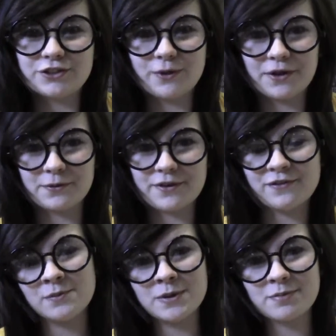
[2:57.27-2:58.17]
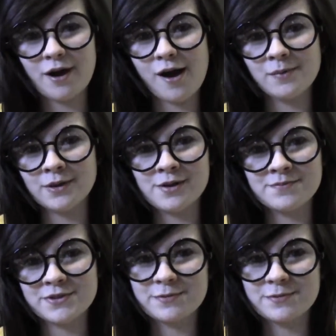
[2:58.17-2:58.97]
to run away from her problems,